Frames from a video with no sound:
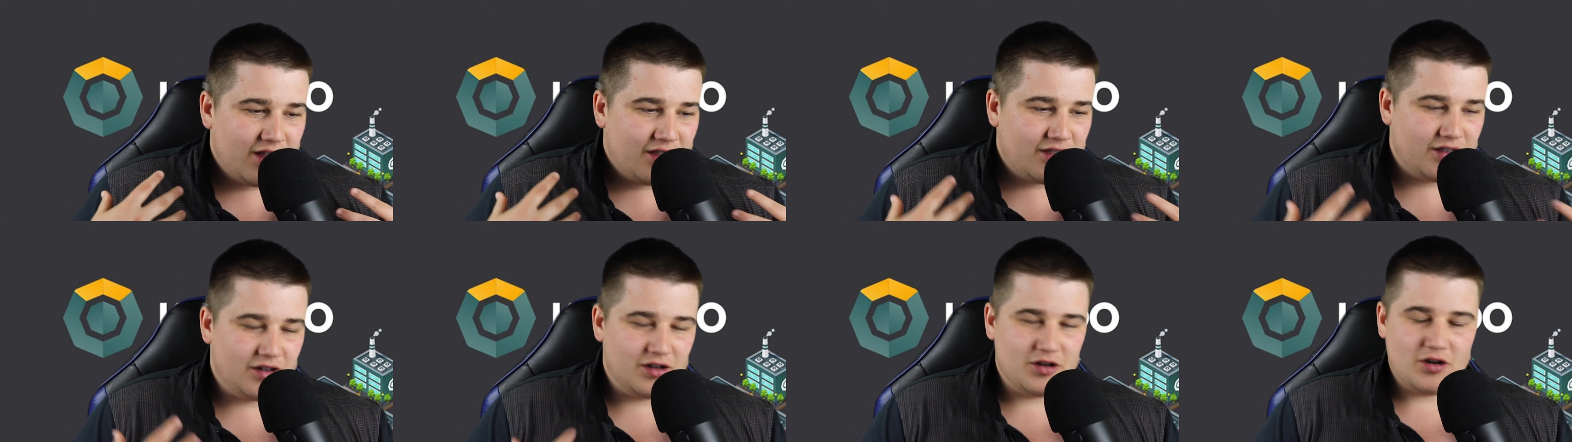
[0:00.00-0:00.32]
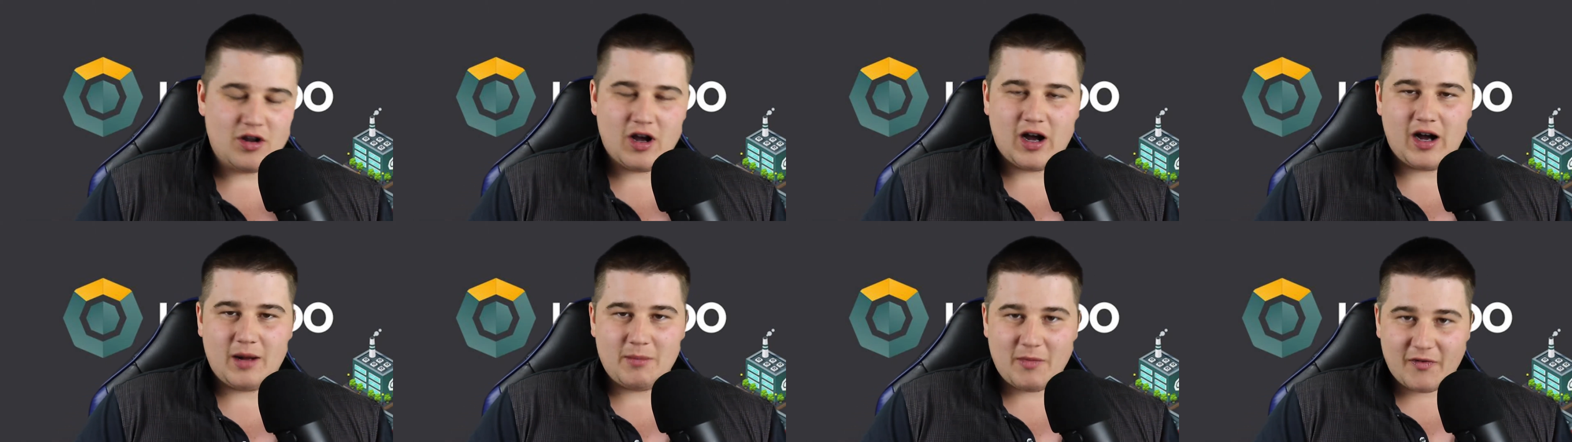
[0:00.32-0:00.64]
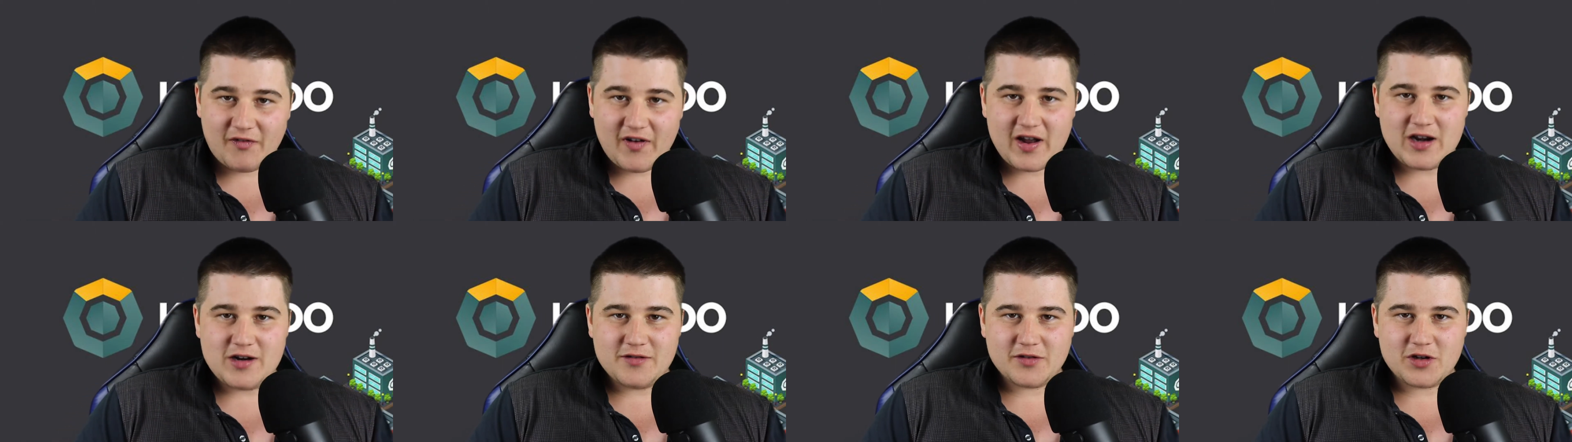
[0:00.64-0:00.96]
Then I'm a
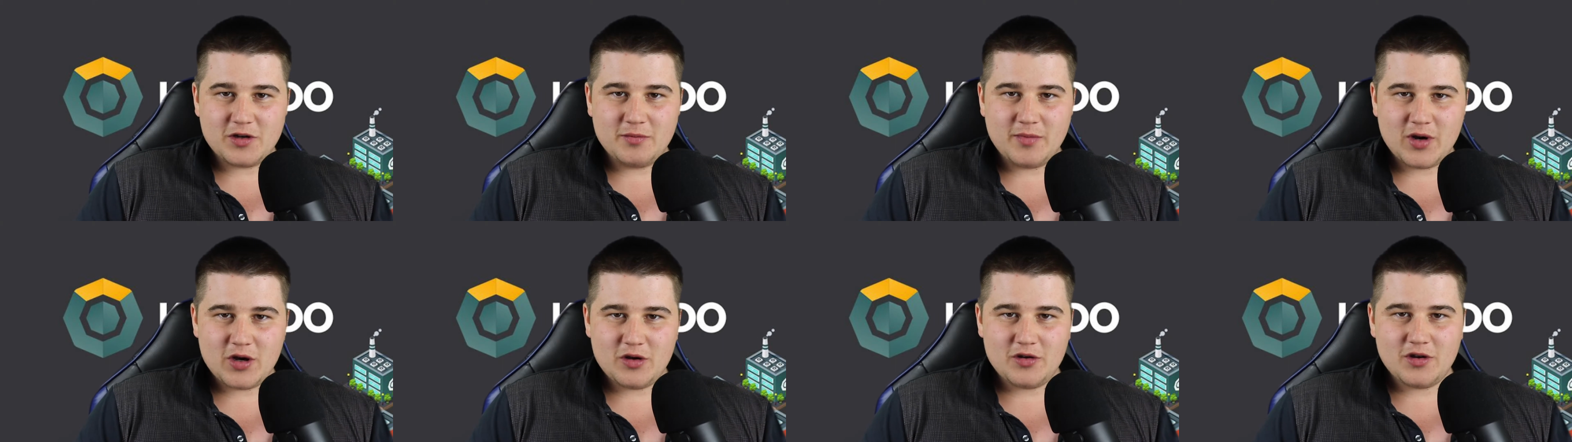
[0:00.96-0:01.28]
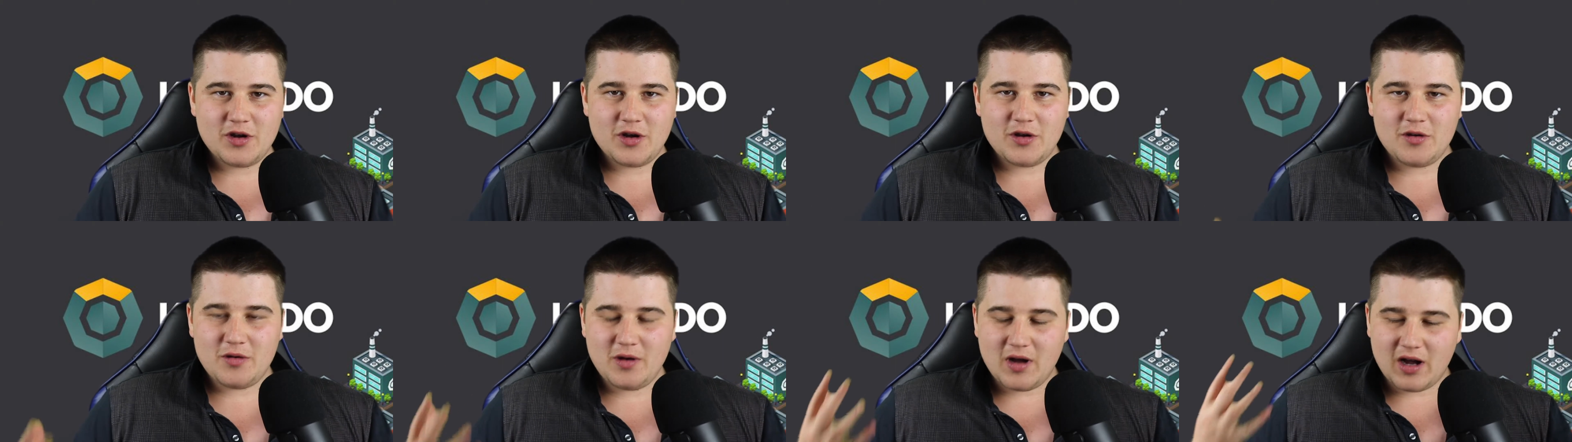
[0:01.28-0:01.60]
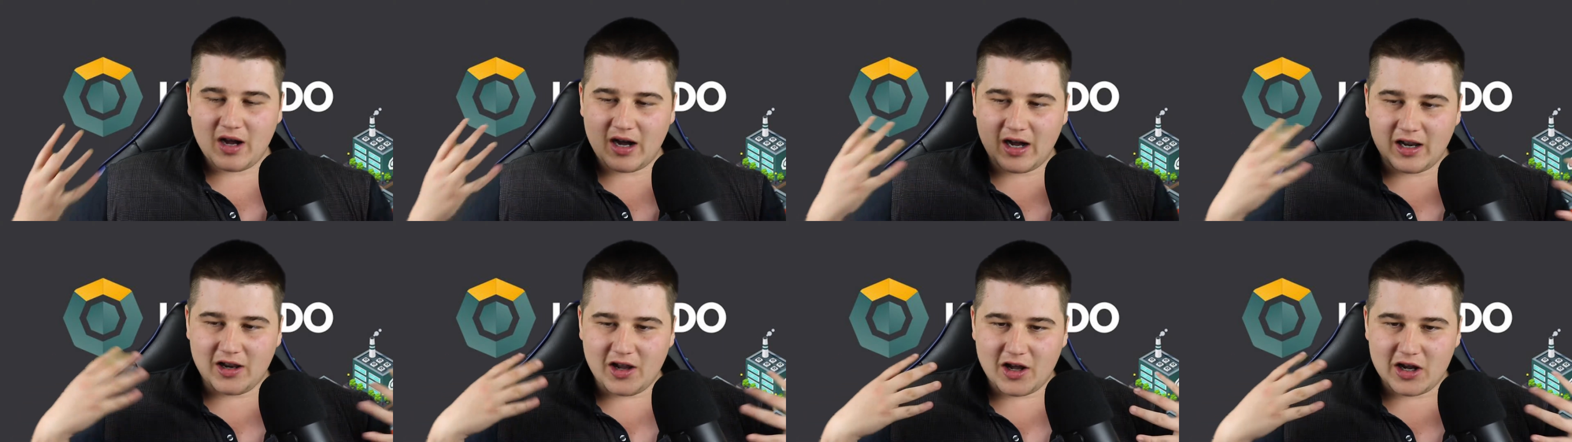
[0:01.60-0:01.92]
fan of Komodo.
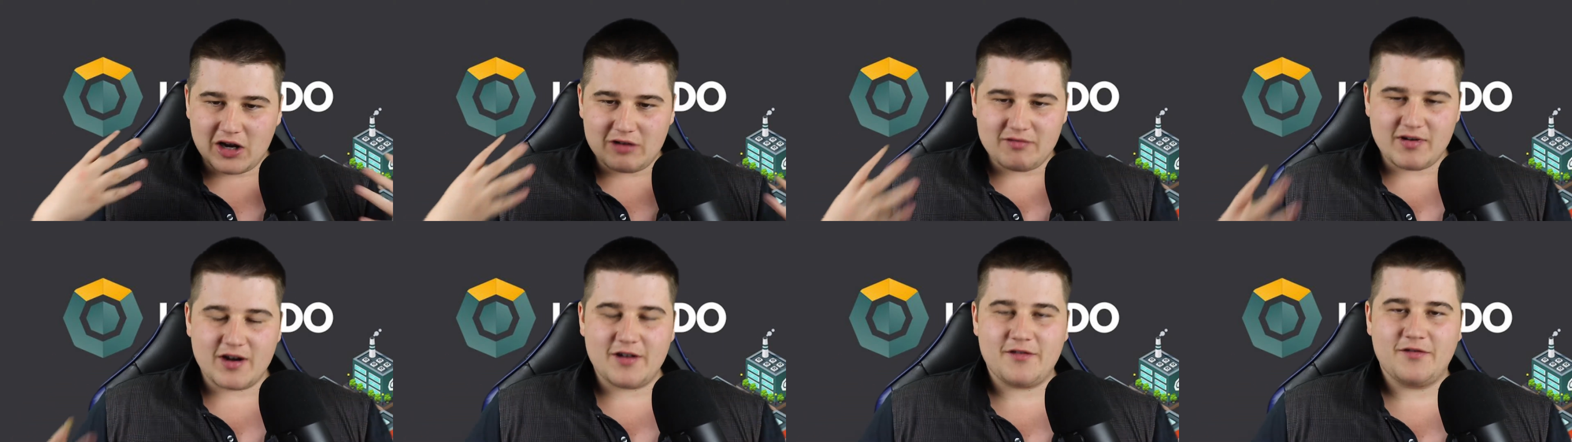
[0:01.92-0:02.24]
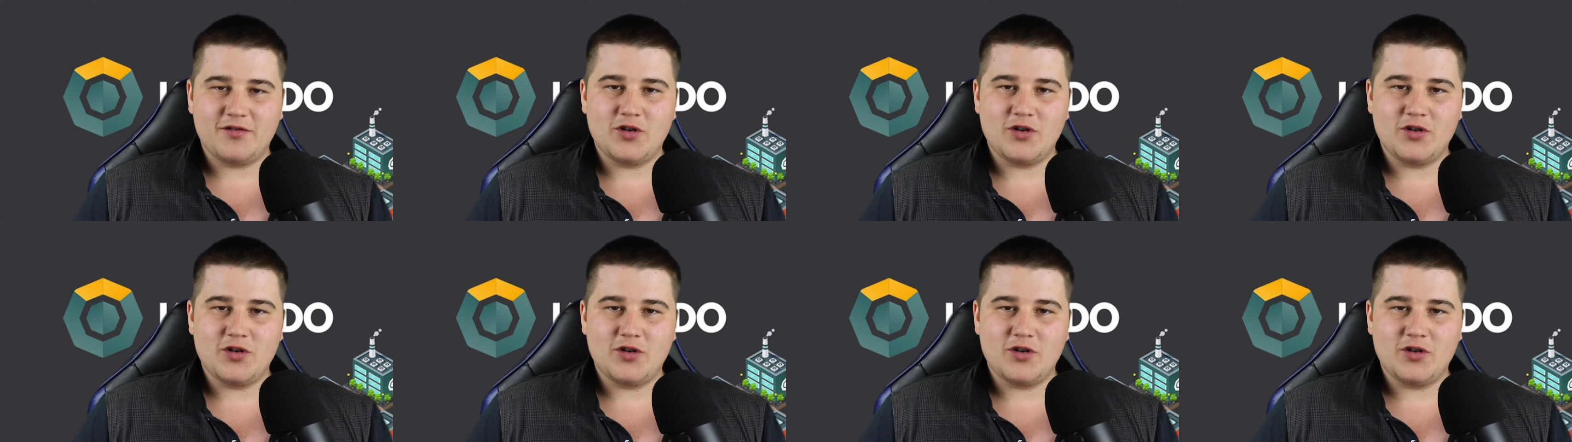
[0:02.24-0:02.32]
I like Red